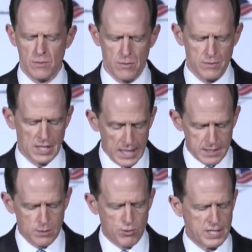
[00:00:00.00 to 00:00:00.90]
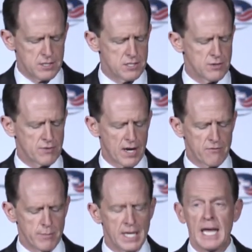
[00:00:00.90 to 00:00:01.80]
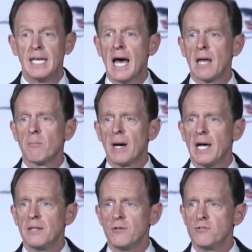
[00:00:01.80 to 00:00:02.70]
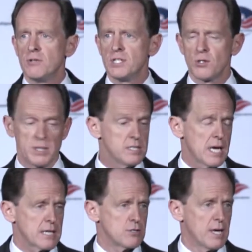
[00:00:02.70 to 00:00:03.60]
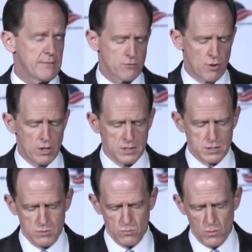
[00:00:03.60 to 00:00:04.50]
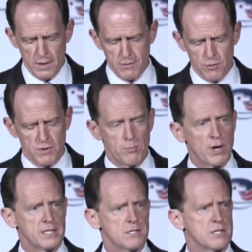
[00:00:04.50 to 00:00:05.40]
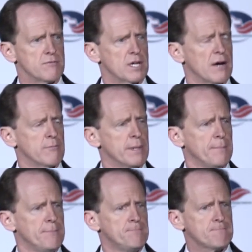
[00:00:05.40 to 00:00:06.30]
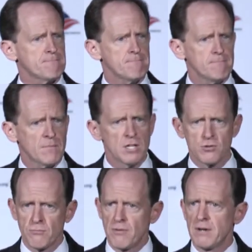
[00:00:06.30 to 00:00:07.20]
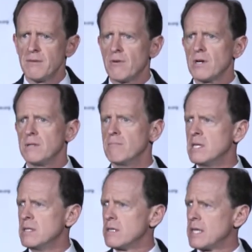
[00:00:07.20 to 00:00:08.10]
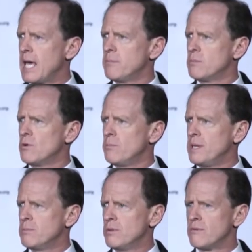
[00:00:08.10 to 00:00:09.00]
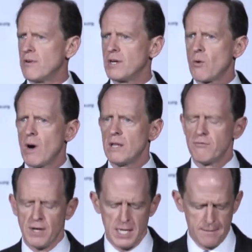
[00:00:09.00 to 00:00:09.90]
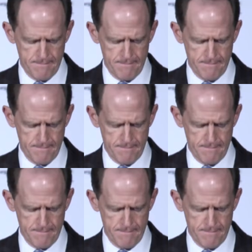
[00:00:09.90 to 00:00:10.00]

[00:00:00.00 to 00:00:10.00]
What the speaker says: the elected branches of government and not by the judicial? It's actually, after all, it's one of the 3 branches of the government. These are very, very capable people. They're very qualified.